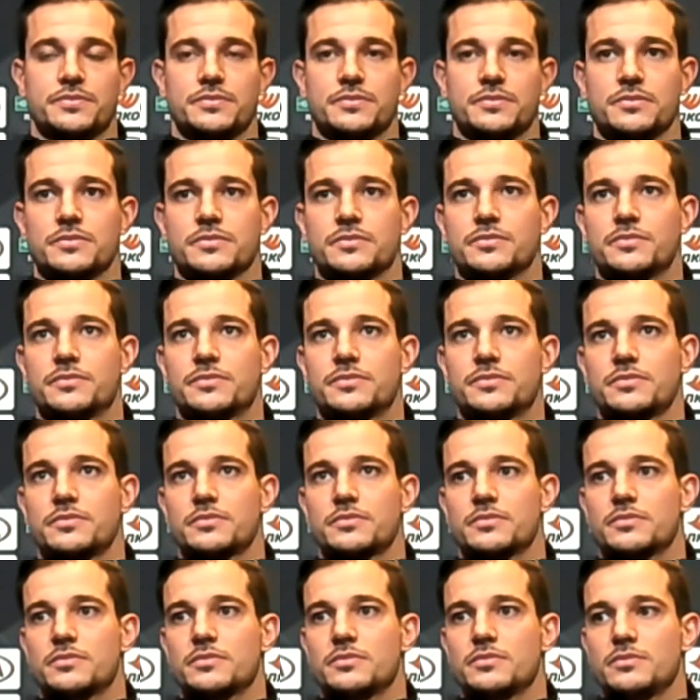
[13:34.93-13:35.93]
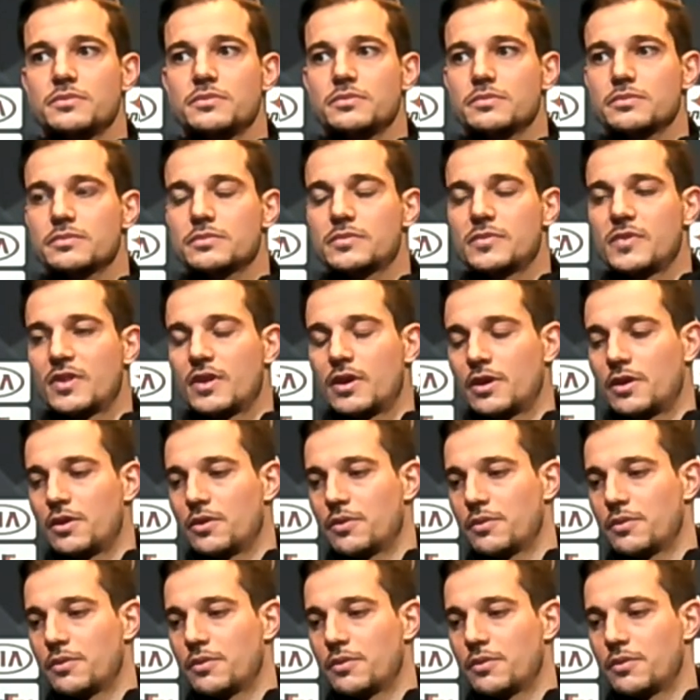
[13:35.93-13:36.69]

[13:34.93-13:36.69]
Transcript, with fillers: Thank you, Cedric. Thank you.